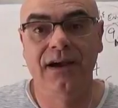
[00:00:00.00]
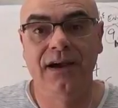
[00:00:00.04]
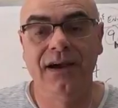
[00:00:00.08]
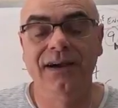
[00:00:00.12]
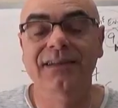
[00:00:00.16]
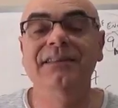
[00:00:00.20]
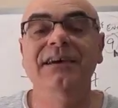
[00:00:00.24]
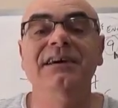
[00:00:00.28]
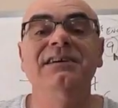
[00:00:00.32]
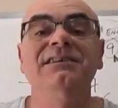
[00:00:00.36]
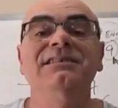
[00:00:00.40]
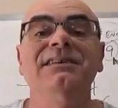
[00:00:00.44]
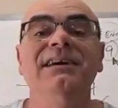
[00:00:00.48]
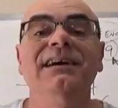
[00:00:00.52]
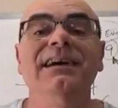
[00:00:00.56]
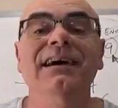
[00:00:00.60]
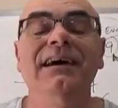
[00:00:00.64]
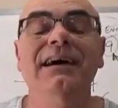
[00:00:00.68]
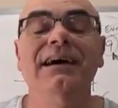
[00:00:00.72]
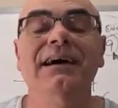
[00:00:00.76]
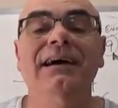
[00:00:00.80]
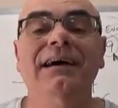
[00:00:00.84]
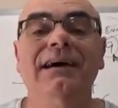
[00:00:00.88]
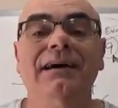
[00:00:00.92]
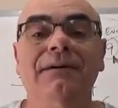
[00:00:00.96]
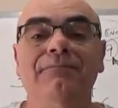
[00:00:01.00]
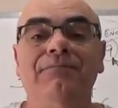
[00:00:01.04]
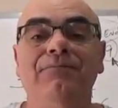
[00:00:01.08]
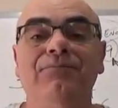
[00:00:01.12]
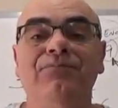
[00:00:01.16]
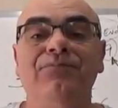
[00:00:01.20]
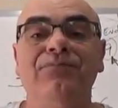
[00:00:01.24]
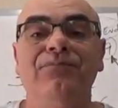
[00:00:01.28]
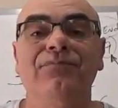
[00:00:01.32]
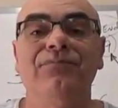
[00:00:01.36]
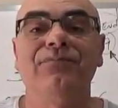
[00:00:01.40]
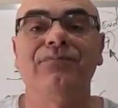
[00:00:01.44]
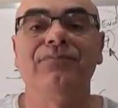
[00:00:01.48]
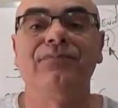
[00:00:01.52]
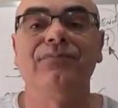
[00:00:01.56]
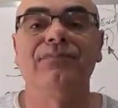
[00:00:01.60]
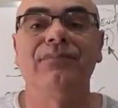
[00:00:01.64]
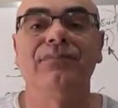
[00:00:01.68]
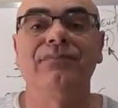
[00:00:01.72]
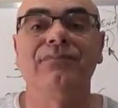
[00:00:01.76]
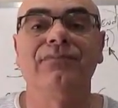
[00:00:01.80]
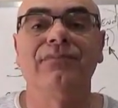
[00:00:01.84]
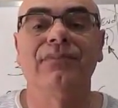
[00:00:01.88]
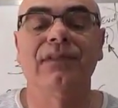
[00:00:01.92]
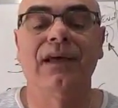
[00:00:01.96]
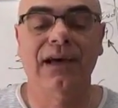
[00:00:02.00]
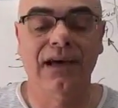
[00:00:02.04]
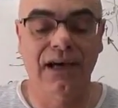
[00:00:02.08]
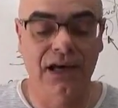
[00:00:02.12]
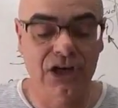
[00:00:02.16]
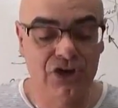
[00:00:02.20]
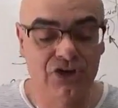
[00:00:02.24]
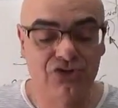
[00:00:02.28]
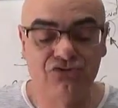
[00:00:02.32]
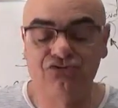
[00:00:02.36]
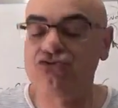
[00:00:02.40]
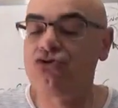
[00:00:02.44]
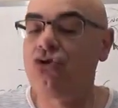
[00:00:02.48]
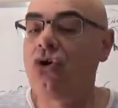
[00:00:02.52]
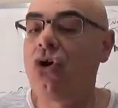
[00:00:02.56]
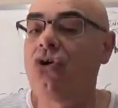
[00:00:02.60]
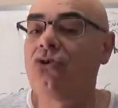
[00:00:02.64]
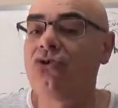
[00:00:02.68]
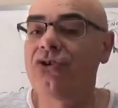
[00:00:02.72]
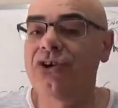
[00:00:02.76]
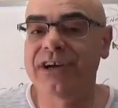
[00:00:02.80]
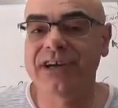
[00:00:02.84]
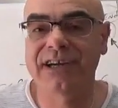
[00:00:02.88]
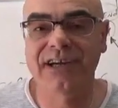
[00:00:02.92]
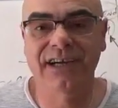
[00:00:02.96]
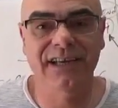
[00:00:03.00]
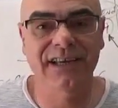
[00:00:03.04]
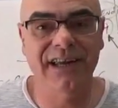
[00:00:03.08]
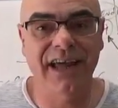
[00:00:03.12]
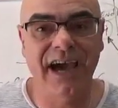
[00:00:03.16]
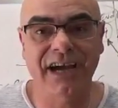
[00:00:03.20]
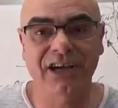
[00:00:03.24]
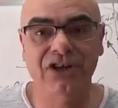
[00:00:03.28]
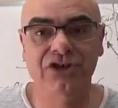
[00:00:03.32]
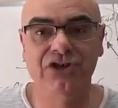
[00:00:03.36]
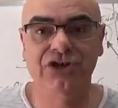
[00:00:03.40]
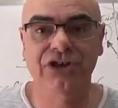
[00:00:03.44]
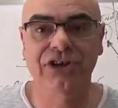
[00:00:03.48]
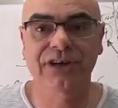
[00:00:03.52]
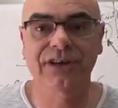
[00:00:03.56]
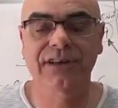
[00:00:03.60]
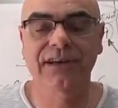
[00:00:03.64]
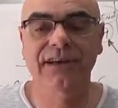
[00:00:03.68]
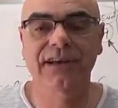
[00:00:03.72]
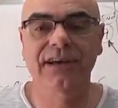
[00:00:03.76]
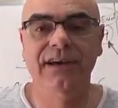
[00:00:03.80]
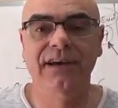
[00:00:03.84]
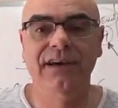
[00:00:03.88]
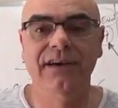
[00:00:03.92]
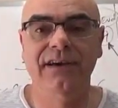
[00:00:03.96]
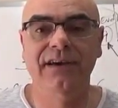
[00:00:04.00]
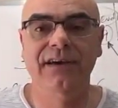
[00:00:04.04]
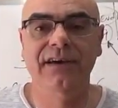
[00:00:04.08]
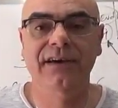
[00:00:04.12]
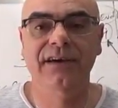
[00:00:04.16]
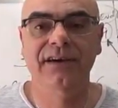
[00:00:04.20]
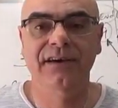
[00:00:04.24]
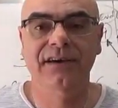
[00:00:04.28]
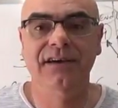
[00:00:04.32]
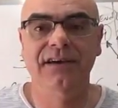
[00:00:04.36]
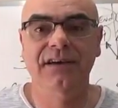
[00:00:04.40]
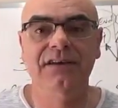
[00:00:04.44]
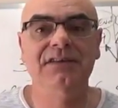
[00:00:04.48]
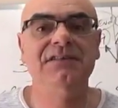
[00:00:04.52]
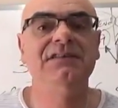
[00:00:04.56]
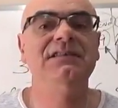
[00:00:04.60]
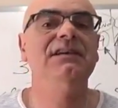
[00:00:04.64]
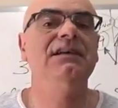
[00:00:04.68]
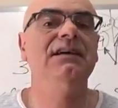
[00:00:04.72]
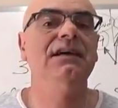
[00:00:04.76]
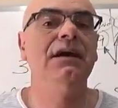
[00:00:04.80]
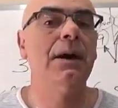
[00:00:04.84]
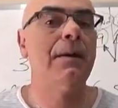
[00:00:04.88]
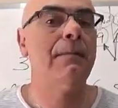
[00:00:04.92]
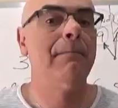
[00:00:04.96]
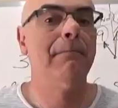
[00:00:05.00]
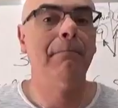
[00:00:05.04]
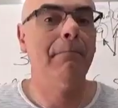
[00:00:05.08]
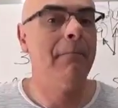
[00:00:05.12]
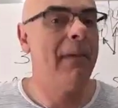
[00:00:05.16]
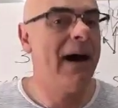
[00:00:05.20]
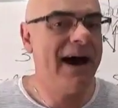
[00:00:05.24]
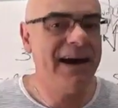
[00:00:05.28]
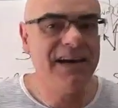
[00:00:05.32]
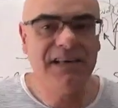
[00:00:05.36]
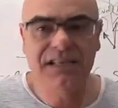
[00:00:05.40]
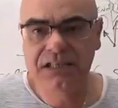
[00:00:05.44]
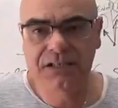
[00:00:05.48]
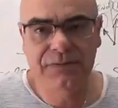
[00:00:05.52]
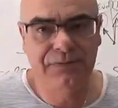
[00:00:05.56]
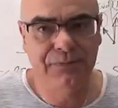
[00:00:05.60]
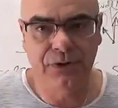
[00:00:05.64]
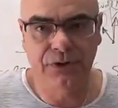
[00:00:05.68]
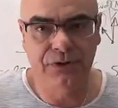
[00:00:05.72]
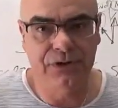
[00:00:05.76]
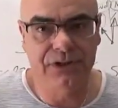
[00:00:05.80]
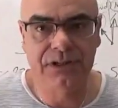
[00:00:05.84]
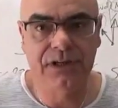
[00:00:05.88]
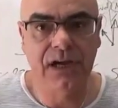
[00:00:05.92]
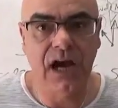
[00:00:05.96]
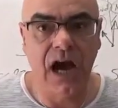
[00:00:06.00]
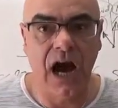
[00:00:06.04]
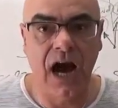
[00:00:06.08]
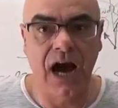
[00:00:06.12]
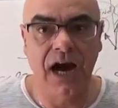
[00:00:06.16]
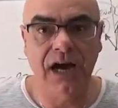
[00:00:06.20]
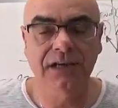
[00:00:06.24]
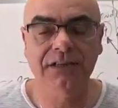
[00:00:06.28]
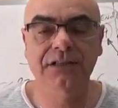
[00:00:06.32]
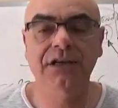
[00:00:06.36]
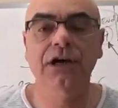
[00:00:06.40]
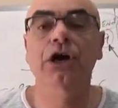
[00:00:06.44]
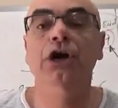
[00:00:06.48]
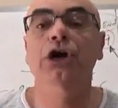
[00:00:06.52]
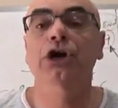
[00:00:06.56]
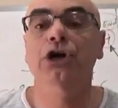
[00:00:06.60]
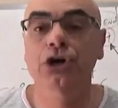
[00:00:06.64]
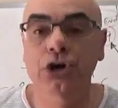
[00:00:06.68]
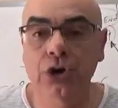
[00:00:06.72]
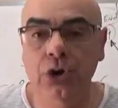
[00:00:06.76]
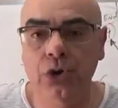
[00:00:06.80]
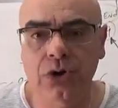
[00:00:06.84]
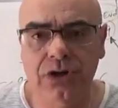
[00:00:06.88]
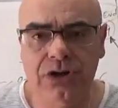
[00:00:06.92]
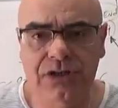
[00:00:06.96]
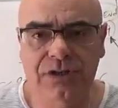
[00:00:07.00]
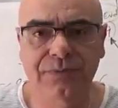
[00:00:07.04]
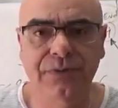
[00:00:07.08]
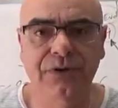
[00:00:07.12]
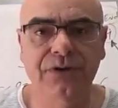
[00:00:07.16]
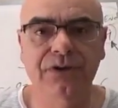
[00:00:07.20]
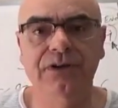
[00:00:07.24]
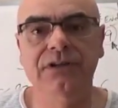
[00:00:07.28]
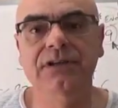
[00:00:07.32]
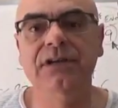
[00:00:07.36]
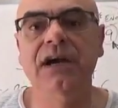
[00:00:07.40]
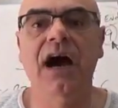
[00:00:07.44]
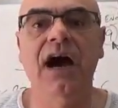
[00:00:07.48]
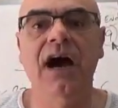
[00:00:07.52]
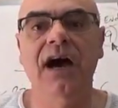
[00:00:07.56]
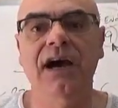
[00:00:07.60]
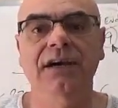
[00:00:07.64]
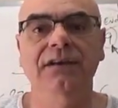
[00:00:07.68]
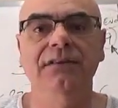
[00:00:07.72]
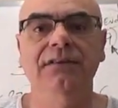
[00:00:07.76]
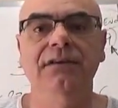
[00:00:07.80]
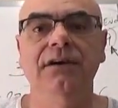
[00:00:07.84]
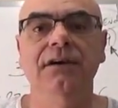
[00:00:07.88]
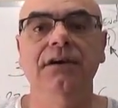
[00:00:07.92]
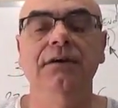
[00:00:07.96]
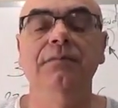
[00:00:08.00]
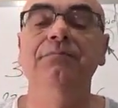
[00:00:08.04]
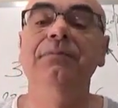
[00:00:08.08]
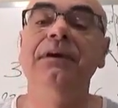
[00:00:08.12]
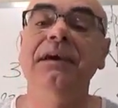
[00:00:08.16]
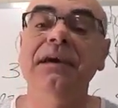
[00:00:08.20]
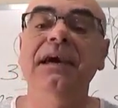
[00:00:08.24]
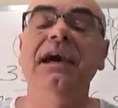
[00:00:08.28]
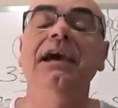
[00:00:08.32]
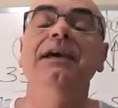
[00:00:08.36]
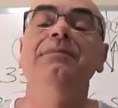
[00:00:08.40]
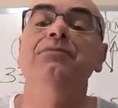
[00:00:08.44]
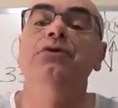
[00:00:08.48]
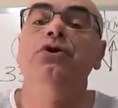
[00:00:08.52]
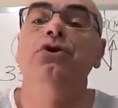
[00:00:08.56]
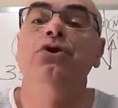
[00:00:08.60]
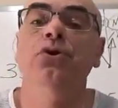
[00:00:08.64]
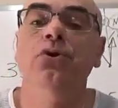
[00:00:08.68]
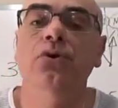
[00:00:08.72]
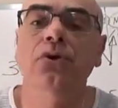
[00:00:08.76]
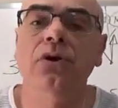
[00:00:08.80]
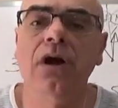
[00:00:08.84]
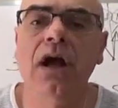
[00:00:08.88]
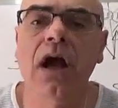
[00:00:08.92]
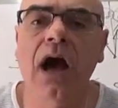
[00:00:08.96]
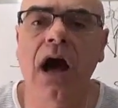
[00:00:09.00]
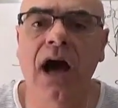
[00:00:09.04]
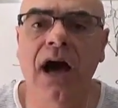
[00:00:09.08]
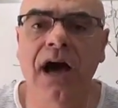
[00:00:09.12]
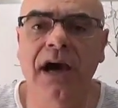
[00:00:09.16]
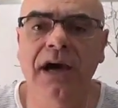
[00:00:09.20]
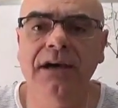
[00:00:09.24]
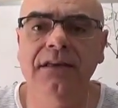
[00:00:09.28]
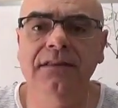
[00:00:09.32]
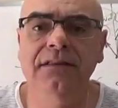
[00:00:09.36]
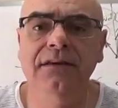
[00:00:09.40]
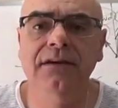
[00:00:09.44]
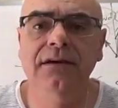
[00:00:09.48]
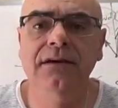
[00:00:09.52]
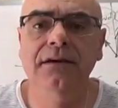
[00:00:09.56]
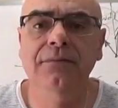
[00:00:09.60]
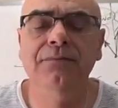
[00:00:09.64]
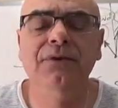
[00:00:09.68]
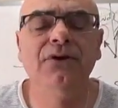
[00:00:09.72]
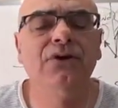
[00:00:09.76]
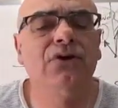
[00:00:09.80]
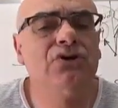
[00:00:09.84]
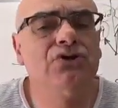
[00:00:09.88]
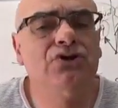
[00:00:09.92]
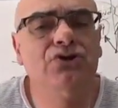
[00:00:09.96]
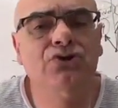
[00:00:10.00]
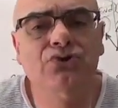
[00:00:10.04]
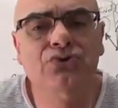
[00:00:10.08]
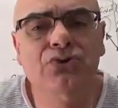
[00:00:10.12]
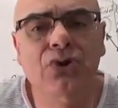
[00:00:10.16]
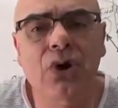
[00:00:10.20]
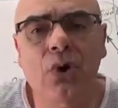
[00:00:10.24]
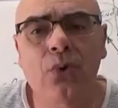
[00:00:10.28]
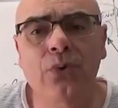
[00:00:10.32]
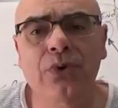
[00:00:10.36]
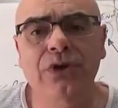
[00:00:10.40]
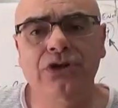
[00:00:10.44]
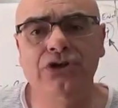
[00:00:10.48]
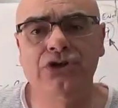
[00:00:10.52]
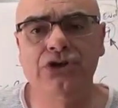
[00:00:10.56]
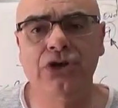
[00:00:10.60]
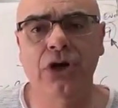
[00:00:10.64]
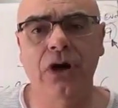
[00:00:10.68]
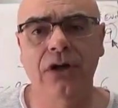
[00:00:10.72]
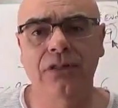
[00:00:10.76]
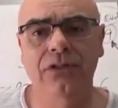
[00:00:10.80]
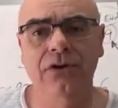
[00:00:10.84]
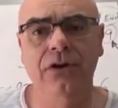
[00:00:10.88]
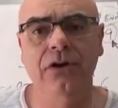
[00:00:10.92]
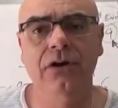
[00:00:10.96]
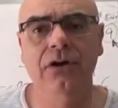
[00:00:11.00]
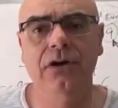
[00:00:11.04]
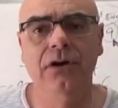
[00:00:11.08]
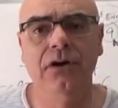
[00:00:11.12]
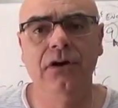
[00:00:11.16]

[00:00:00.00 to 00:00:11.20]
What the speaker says: And there's a stronger connection. You see, my spirit guide, your spirit guide, became your guide because you know each other.